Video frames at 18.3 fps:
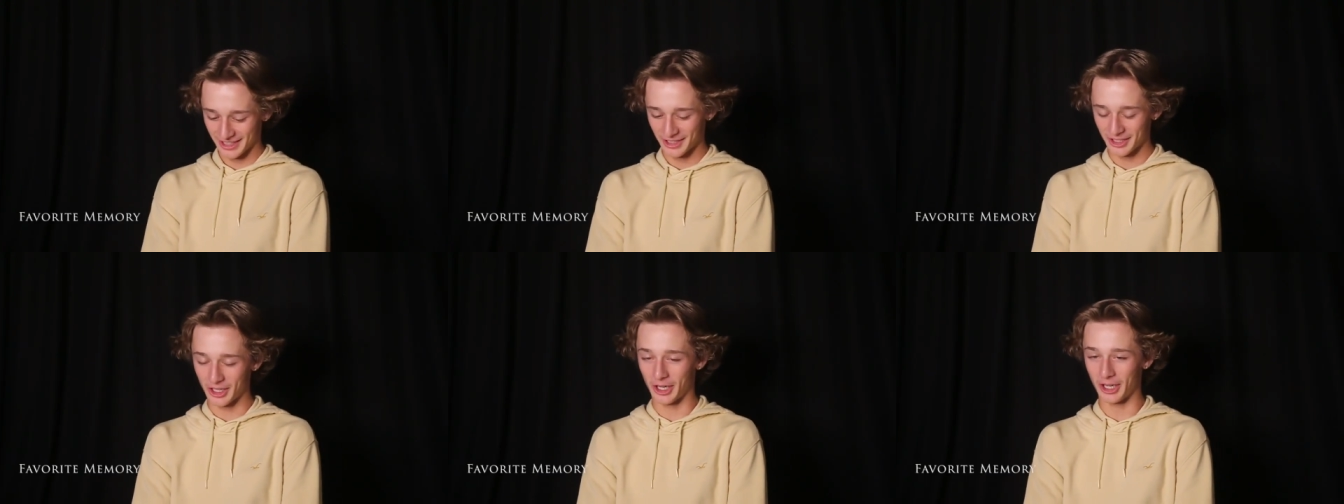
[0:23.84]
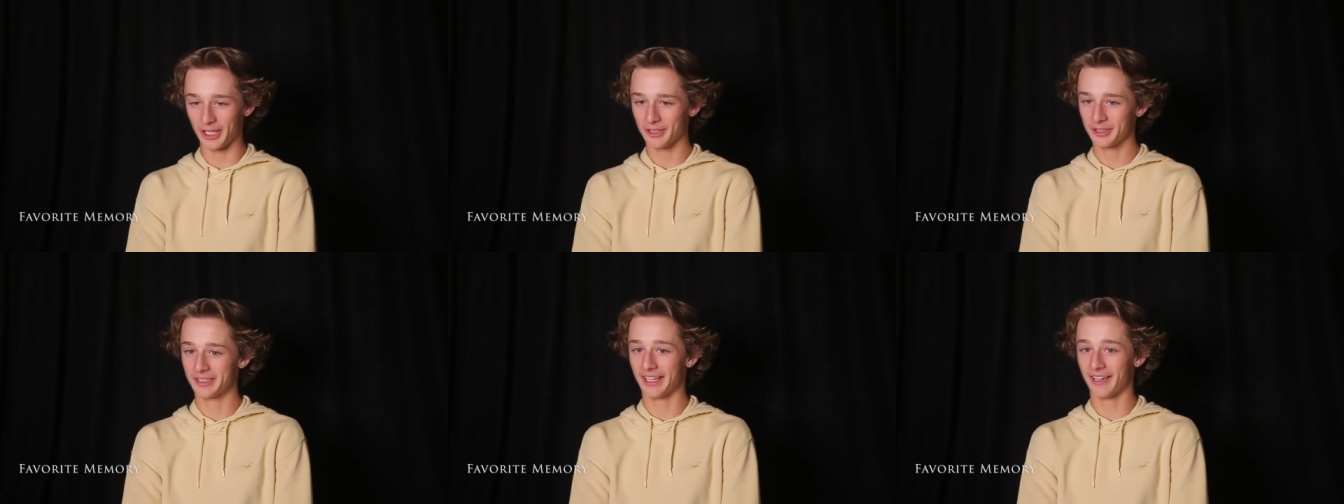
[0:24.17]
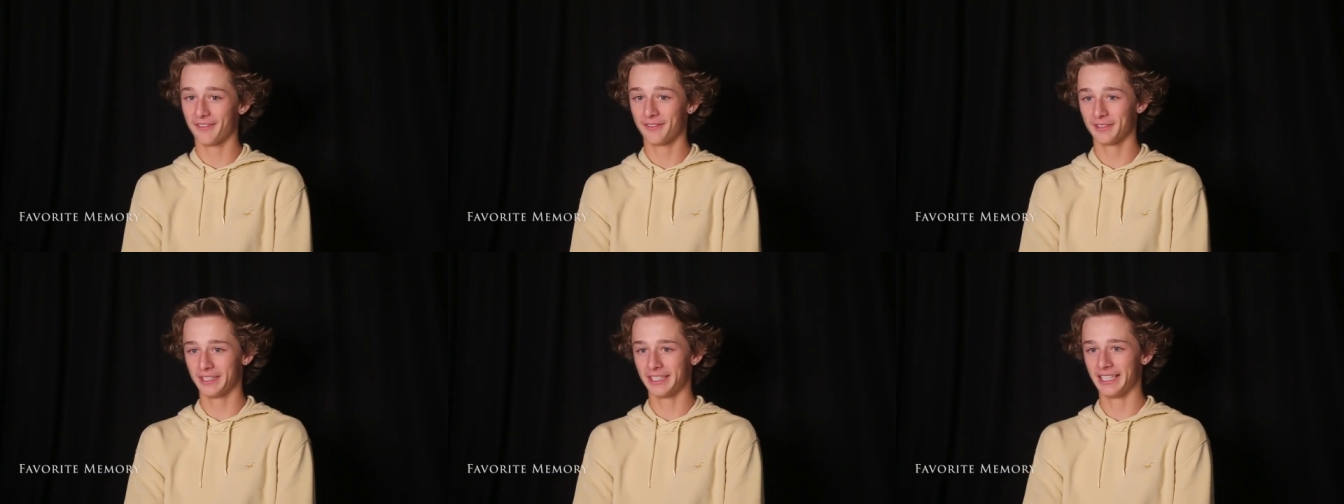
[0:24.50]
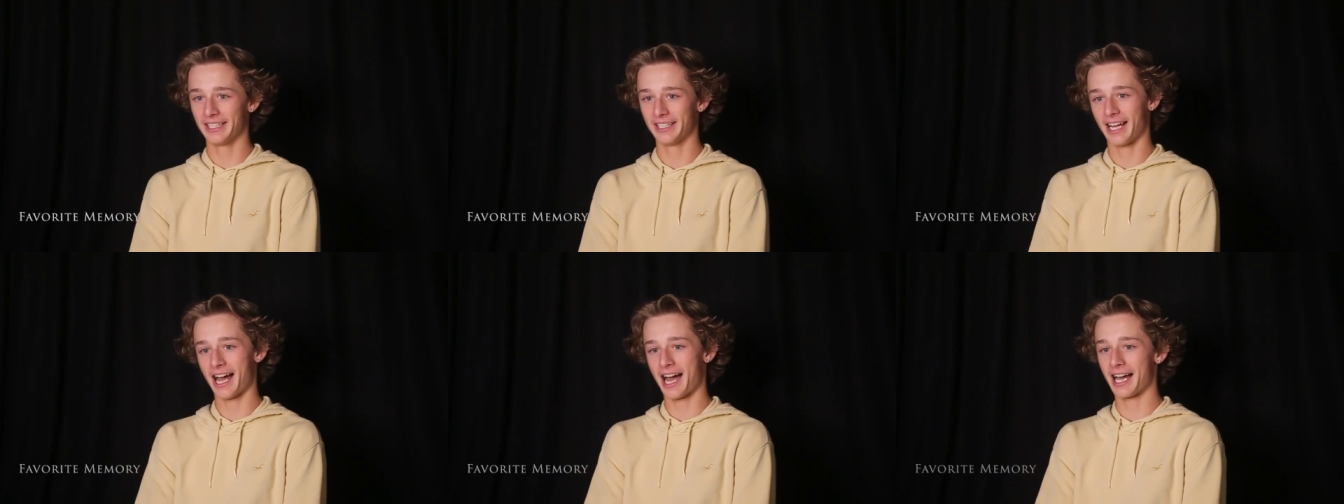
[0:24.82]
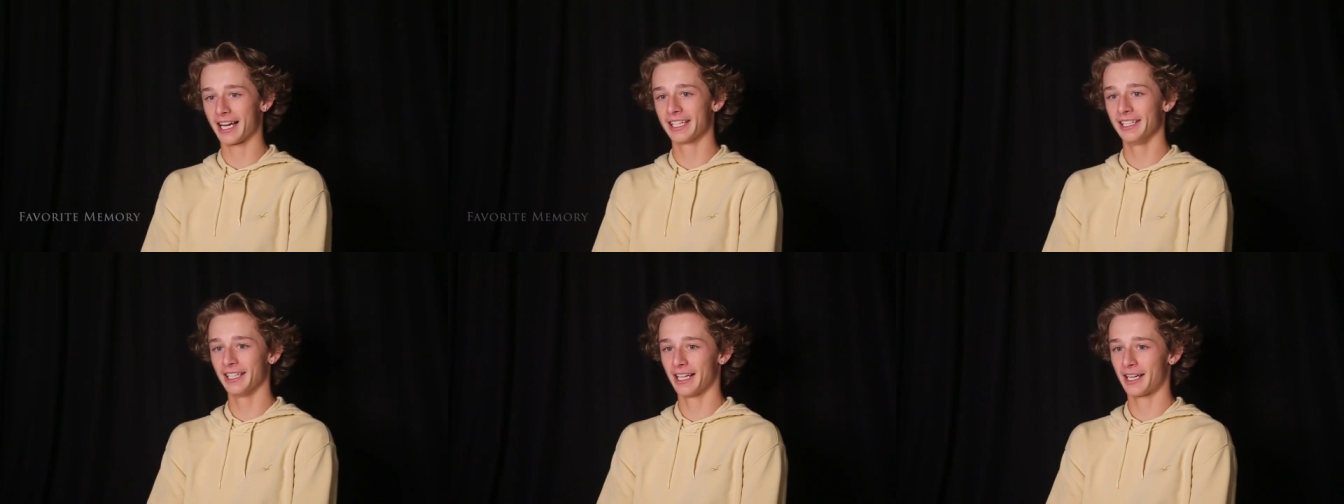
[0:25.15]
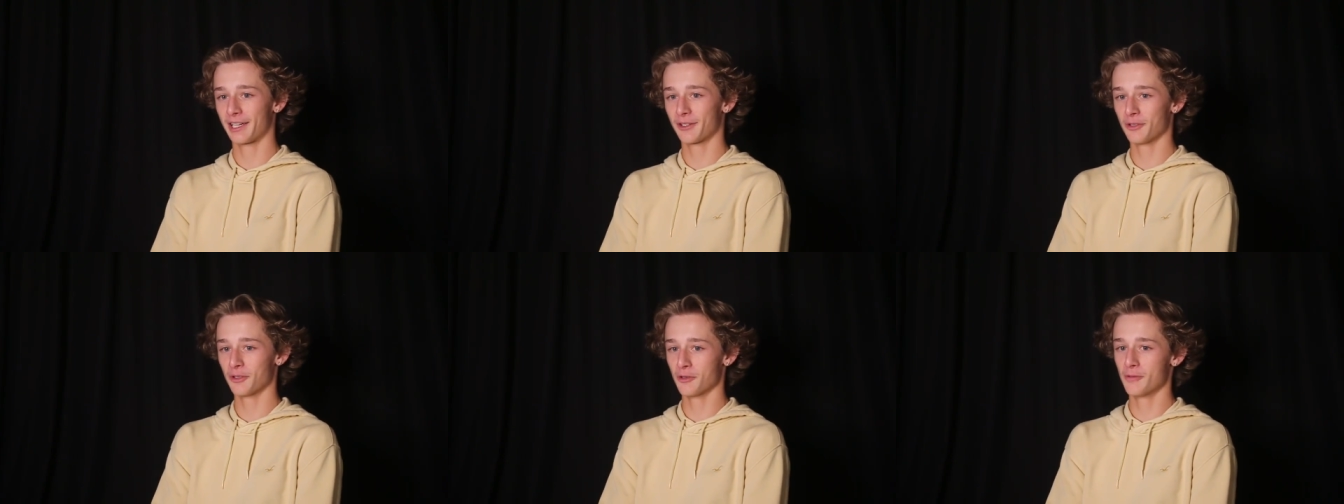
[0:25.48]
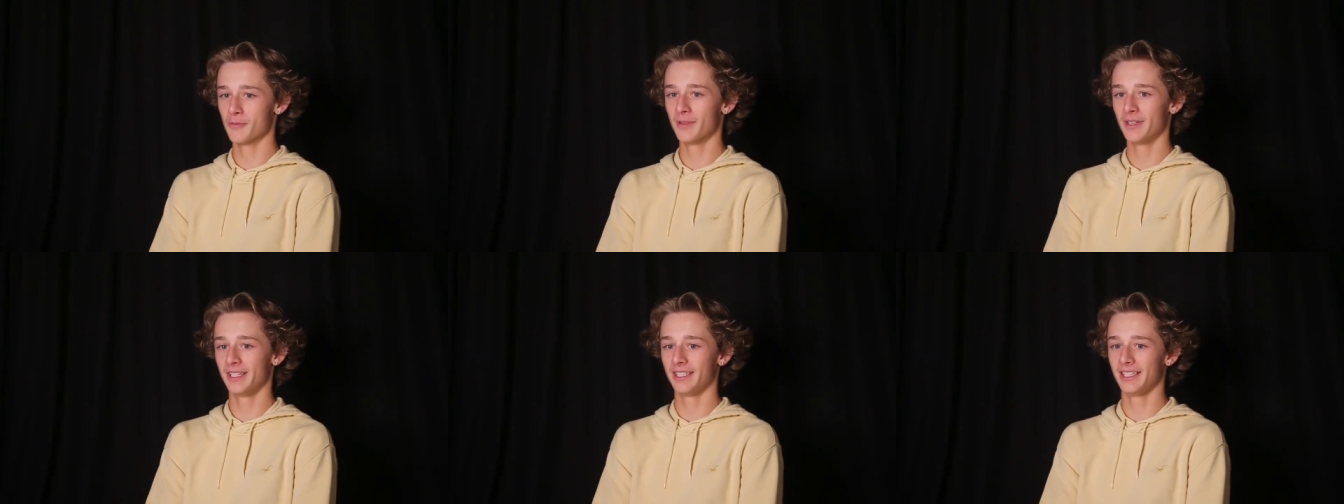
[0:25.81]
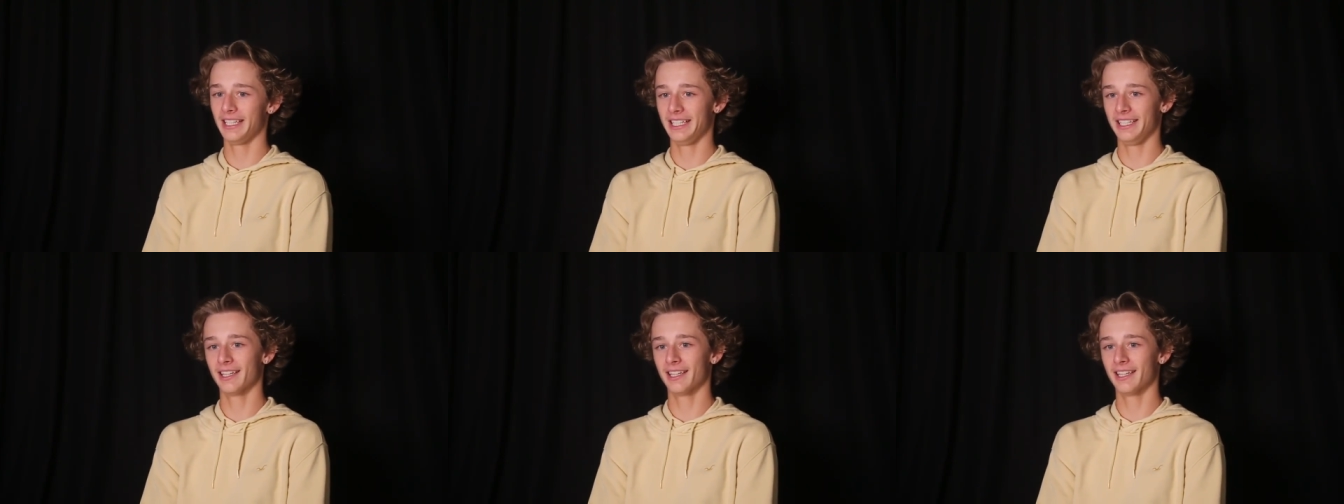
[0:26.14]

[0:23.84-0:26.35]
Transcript: Well, it was definitely in the hockey locker room when